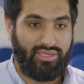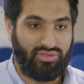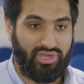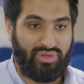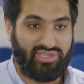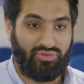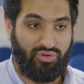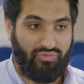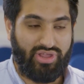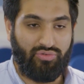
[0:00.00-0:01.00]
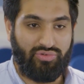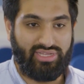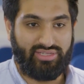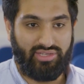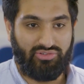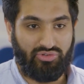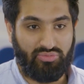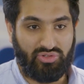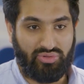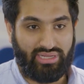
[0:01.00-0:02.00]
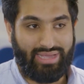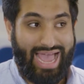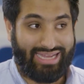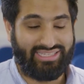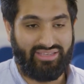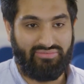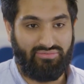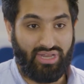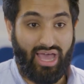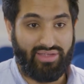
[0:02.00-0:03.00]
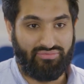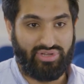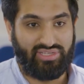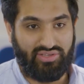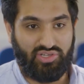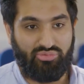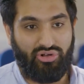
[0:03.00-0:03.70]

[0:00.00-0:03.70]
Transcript: You go into a real research group doing active live research